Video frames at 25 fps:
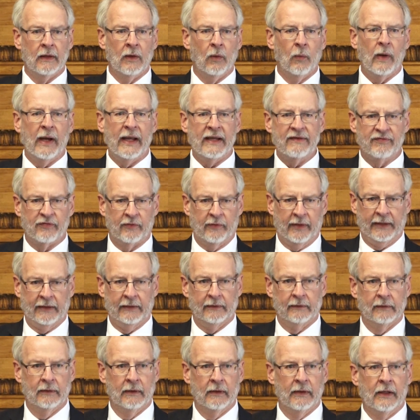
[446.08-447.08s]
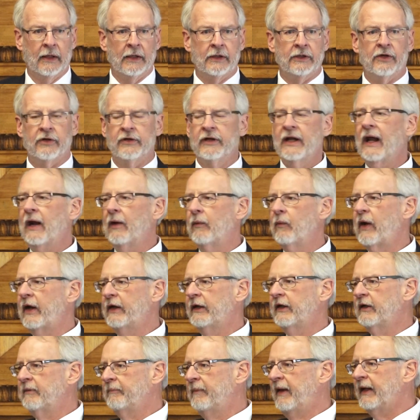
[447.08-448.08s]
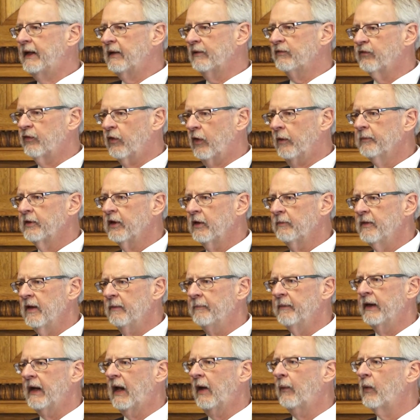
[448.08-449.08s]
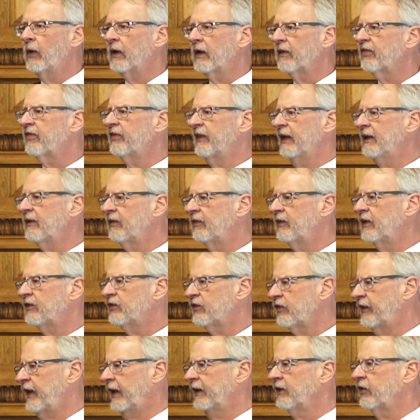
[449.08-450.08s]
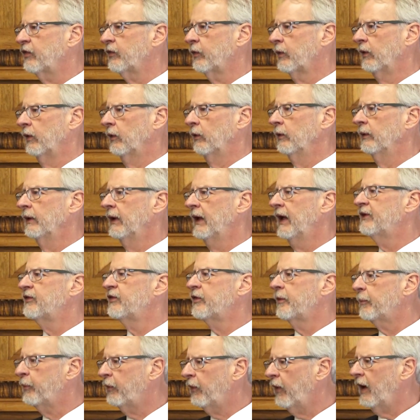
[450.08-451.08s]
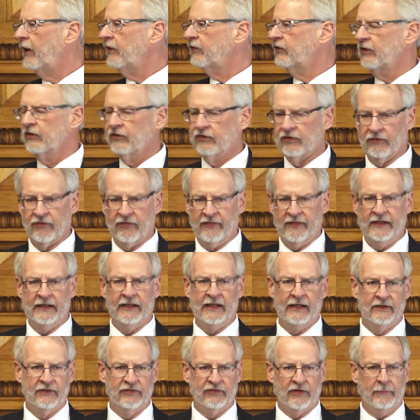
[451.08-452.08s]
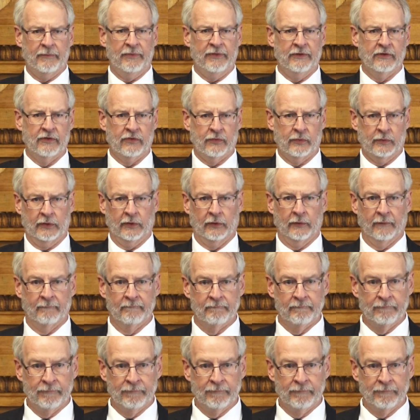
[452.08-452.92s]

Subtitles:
wavering. You're not ready to make a firm commitment. I want to think this thing through. It's the process of thinking something through.